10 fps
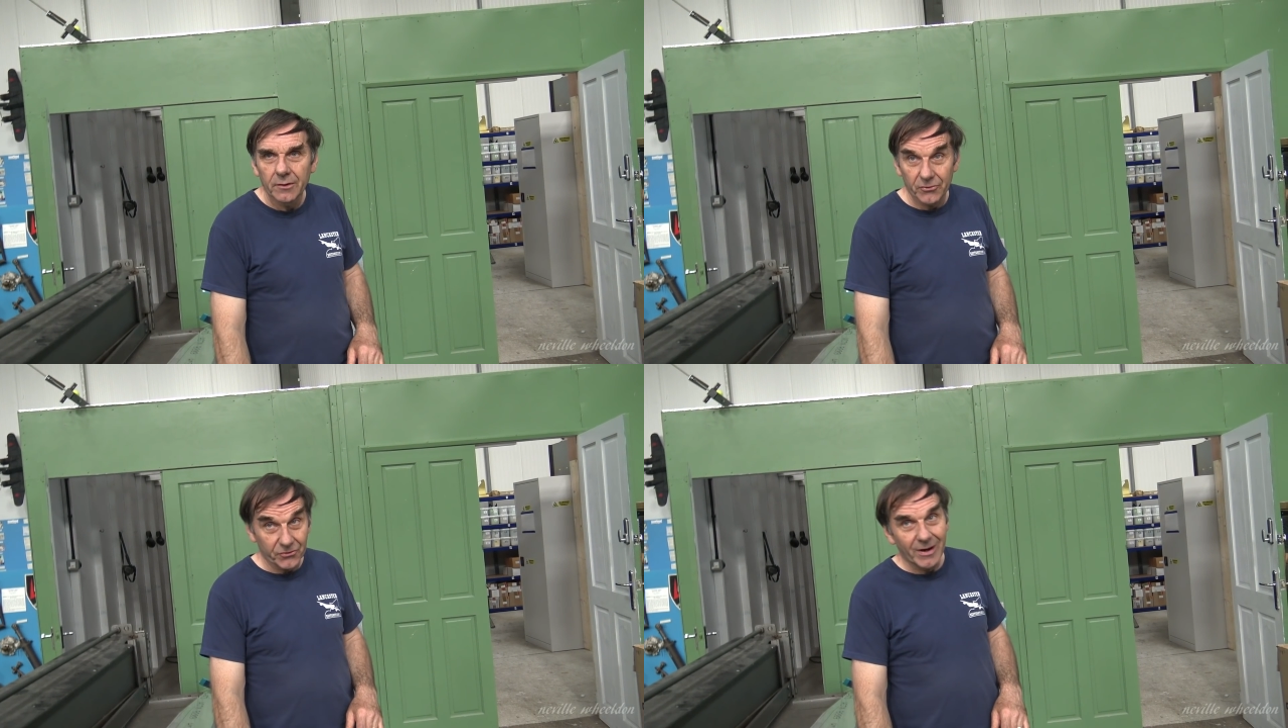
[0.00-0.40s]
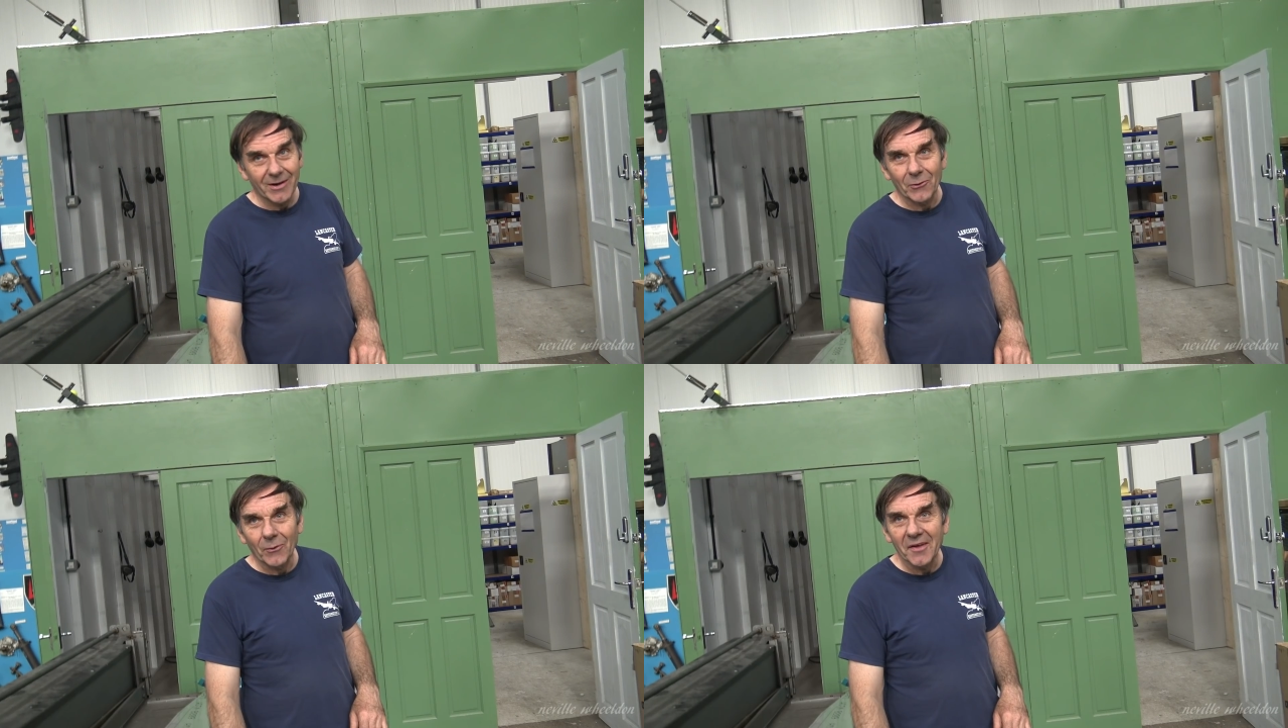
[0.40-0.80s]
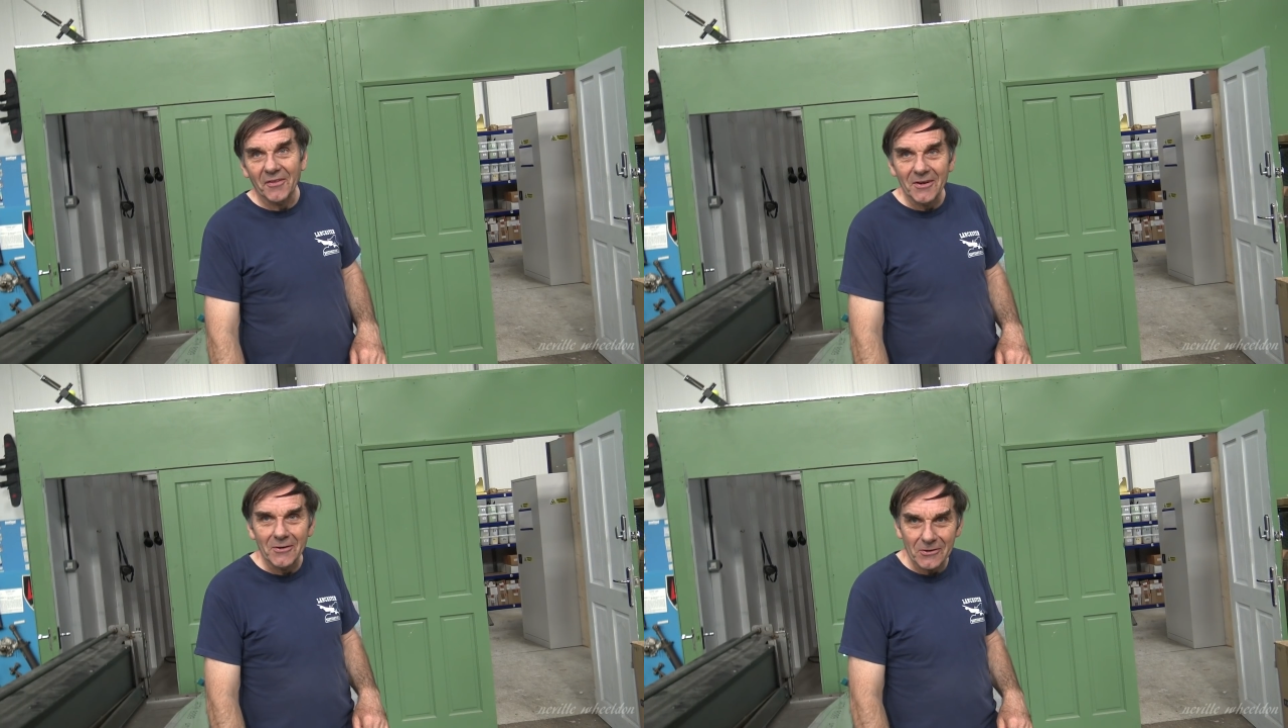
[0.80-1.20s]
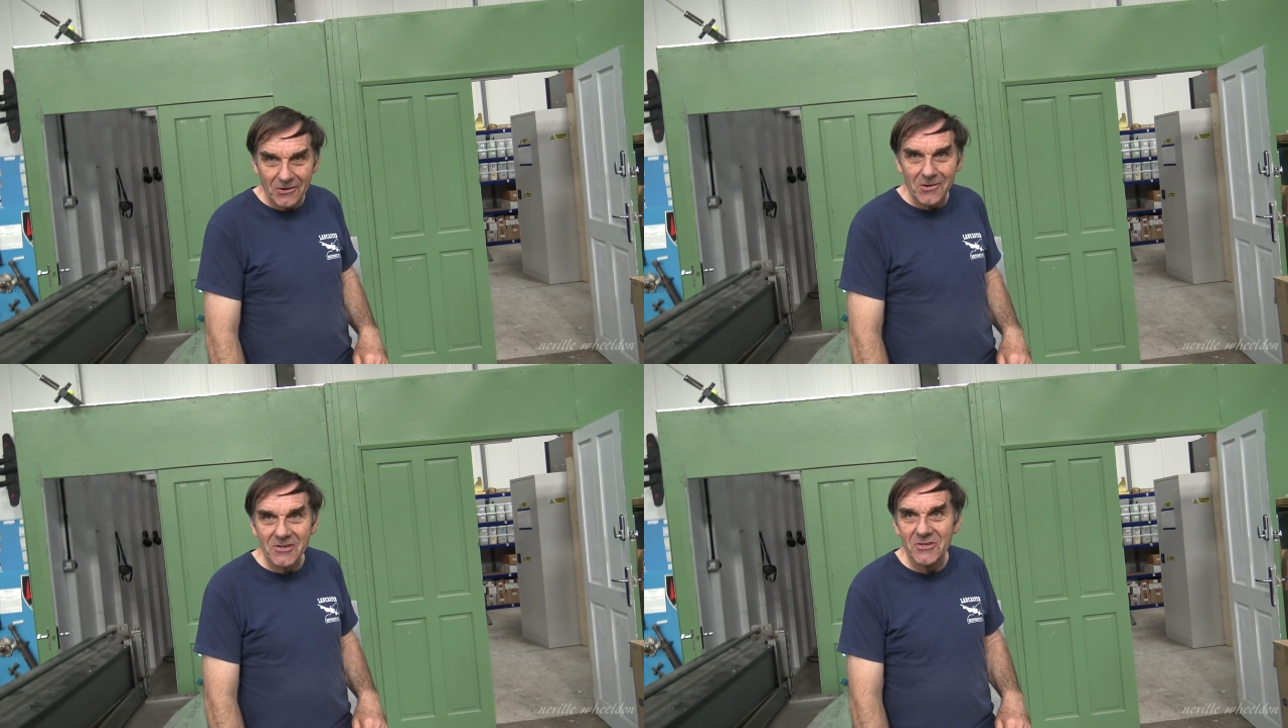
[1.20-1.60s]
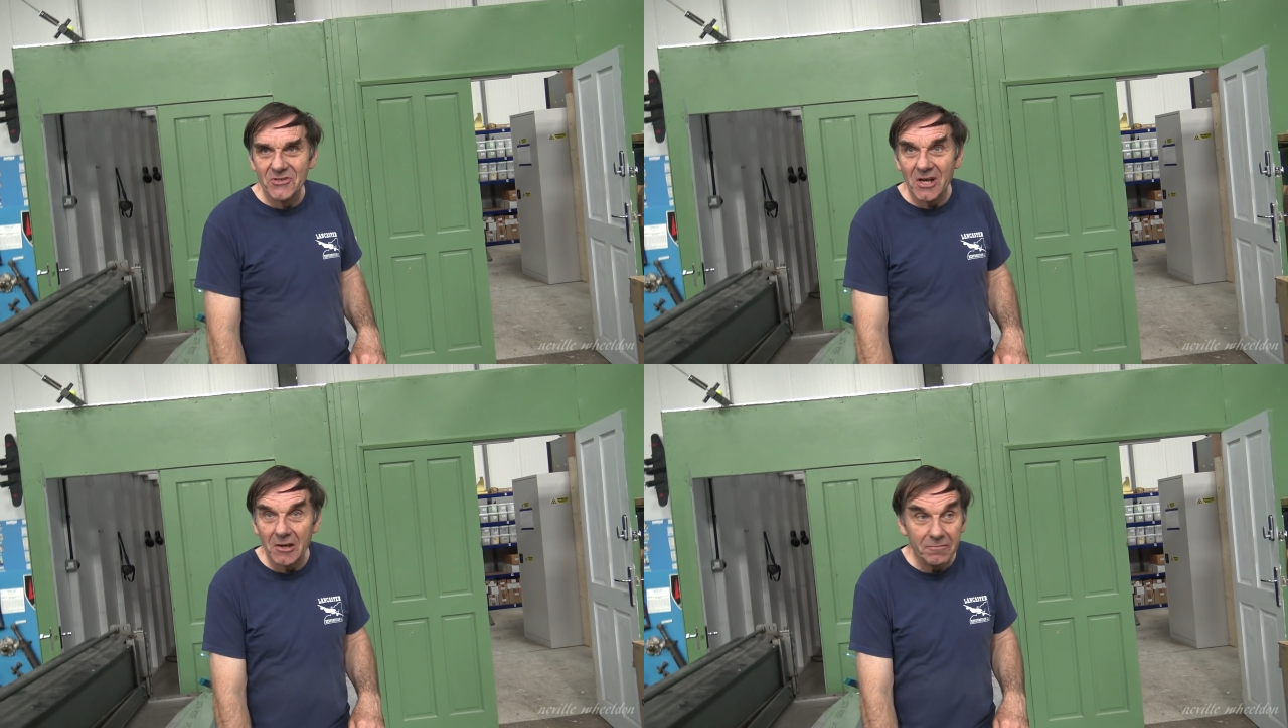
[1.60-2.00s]
Because they're out of the way then and nice and
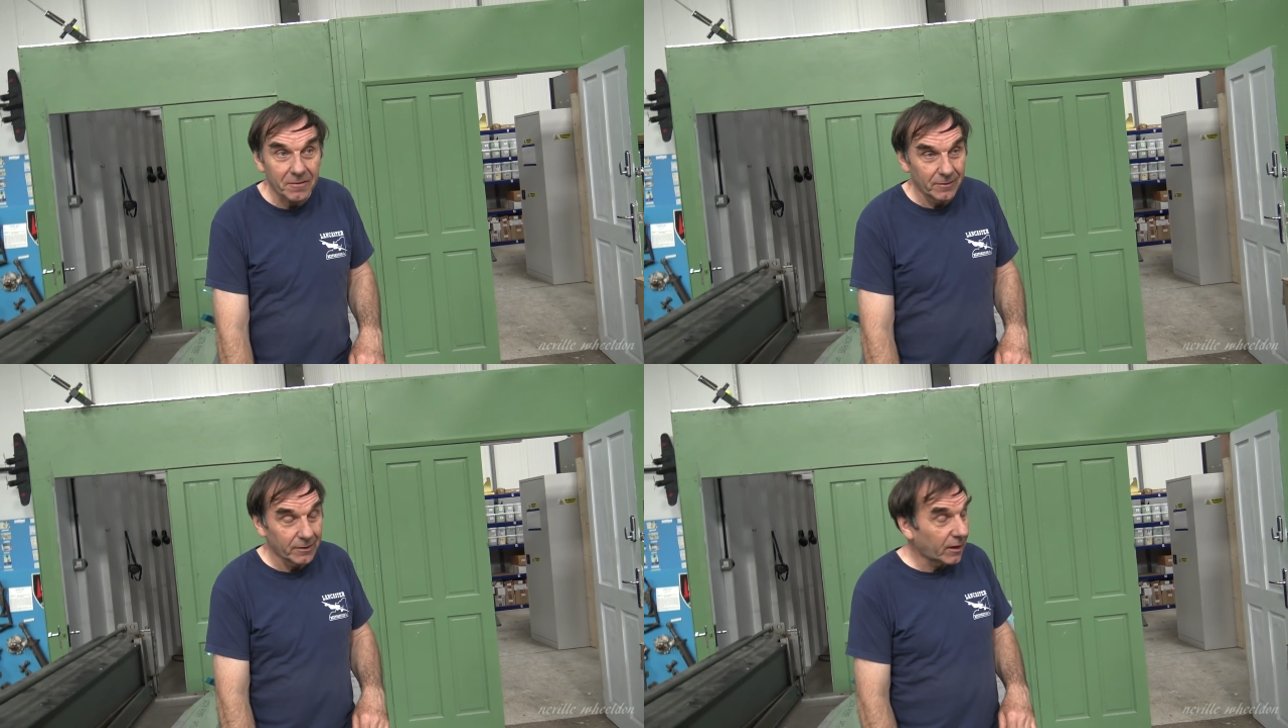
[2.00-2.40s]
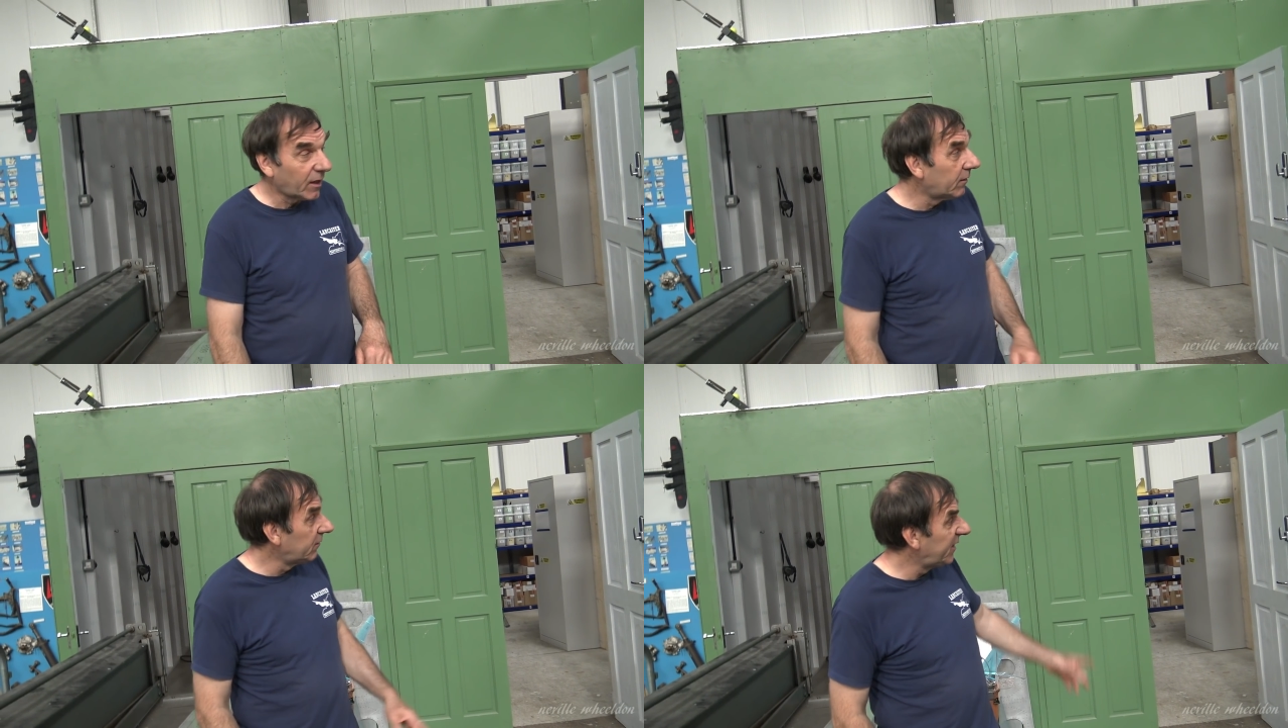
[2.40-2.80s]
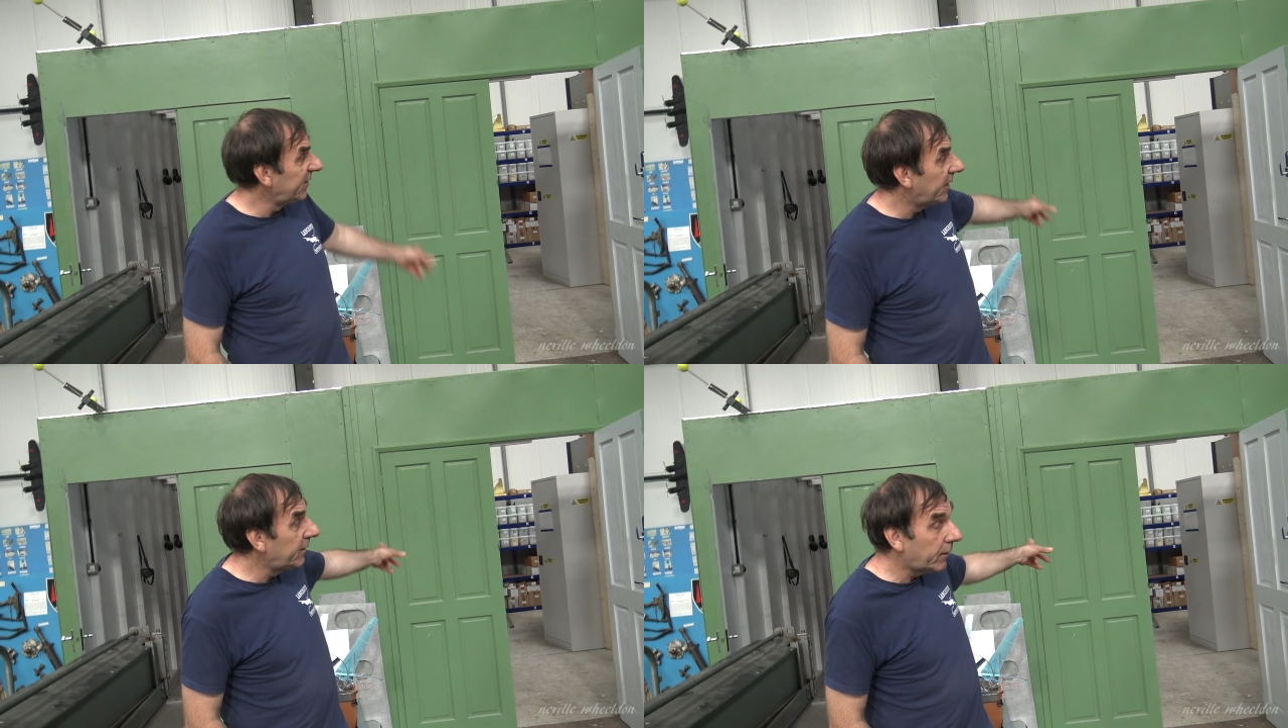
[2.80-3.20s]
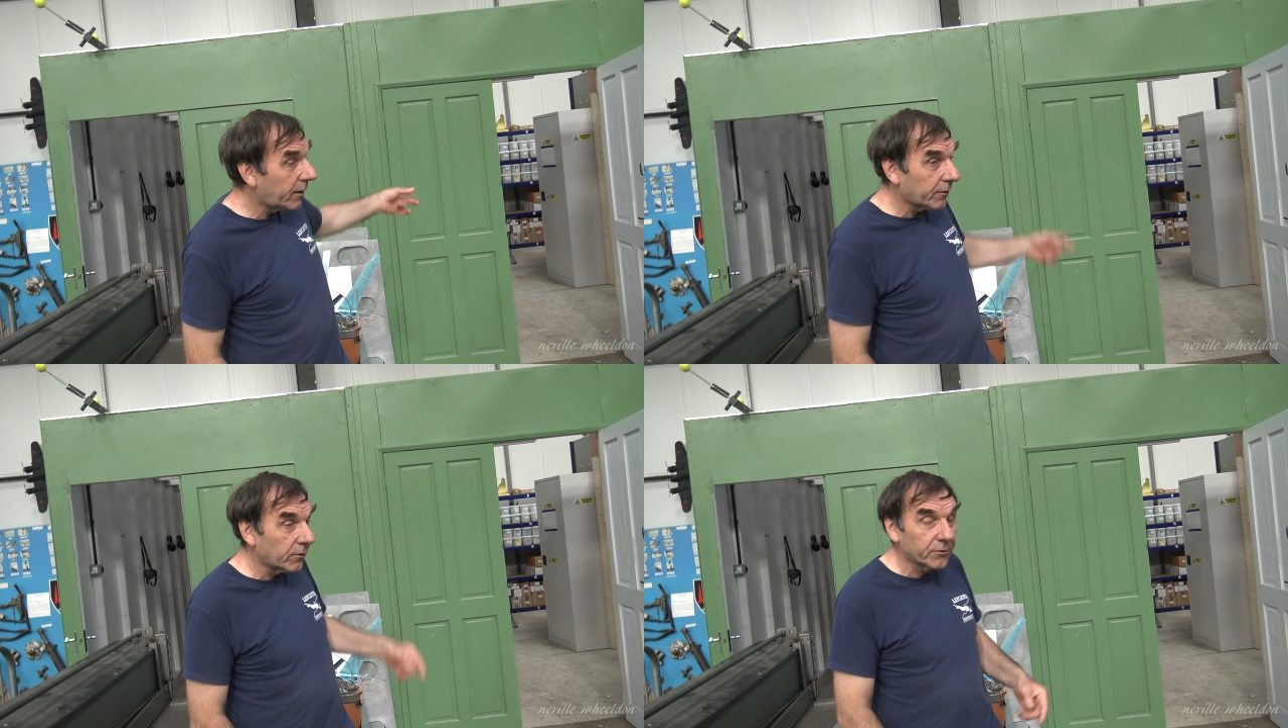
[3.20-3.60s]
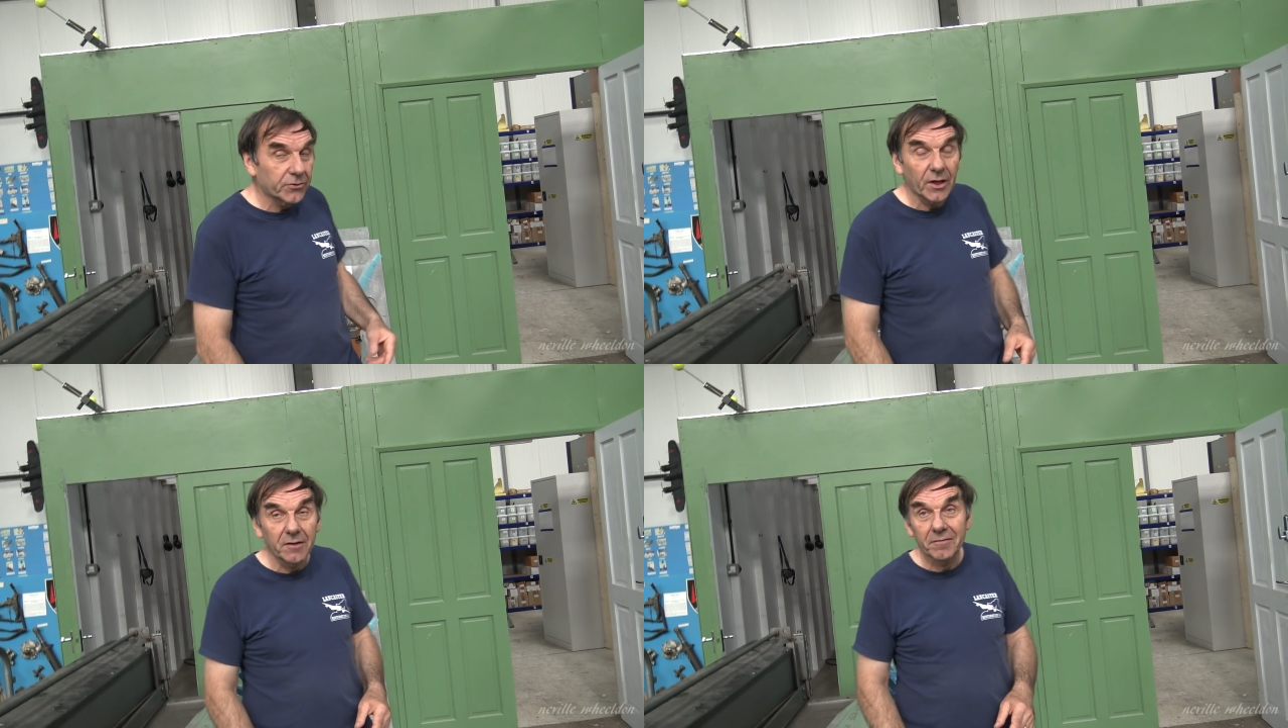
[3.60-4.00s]
safe. In there they're not
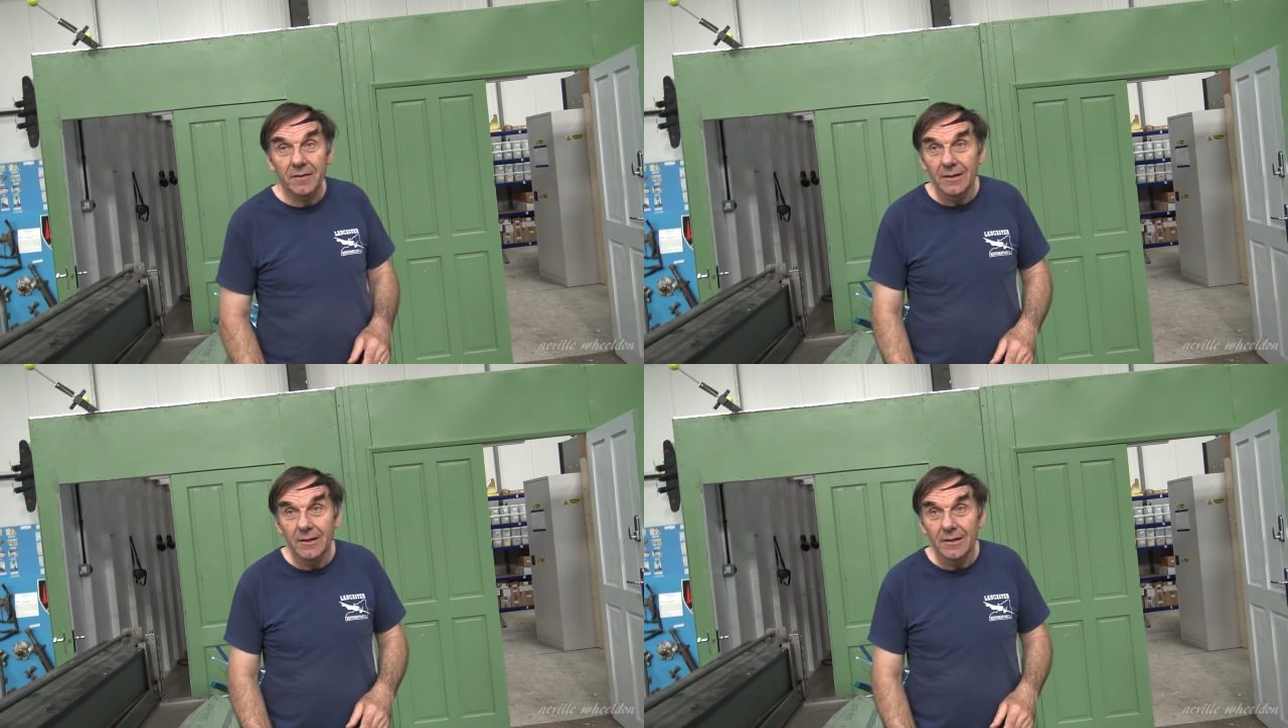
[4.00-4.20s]
safe.